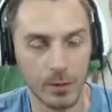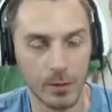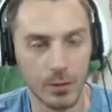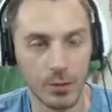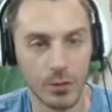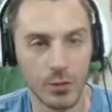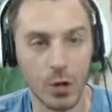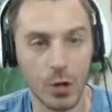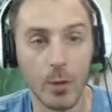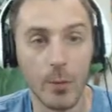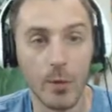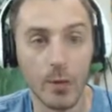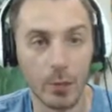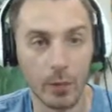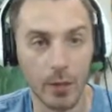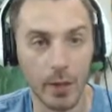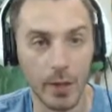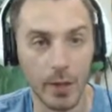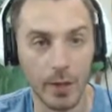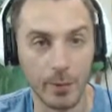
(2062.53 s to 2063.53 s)
Starmie
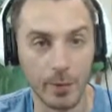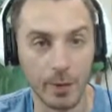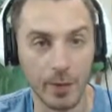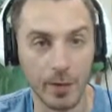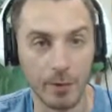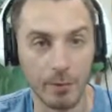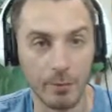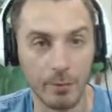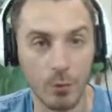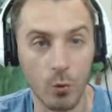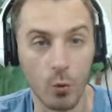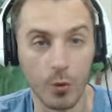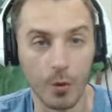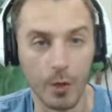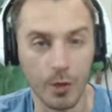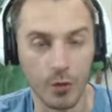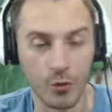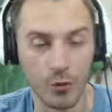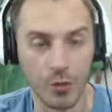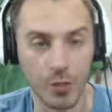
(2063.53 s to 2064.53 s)
will let him get more
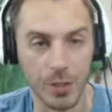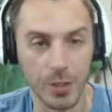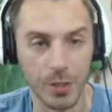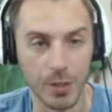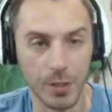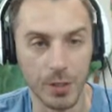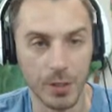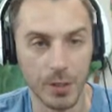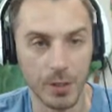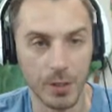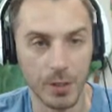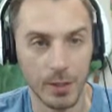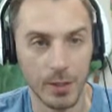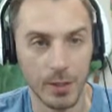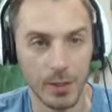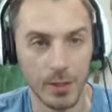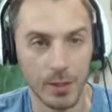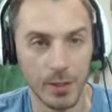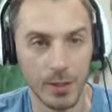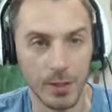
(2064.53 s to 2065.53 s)
energy
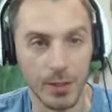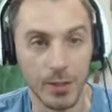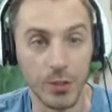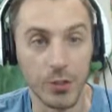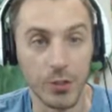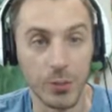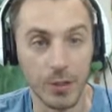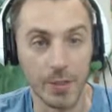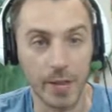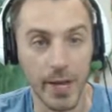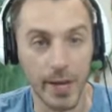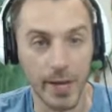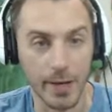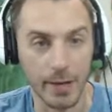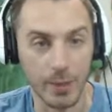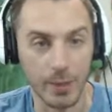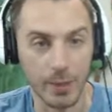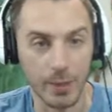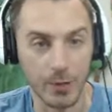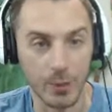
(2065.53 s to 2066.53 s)
into his
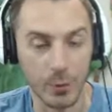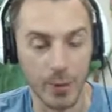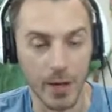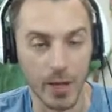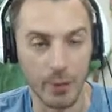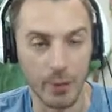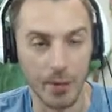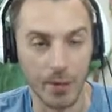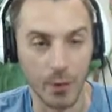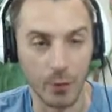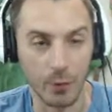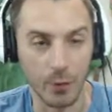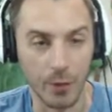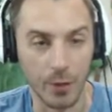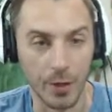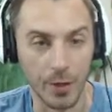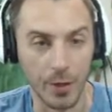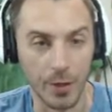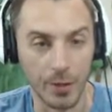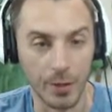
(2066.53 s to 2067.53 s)
hand, so we got to be careful
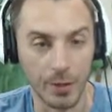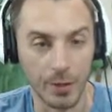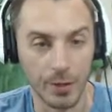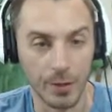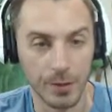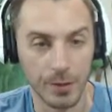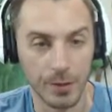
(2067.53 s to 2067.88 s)
there.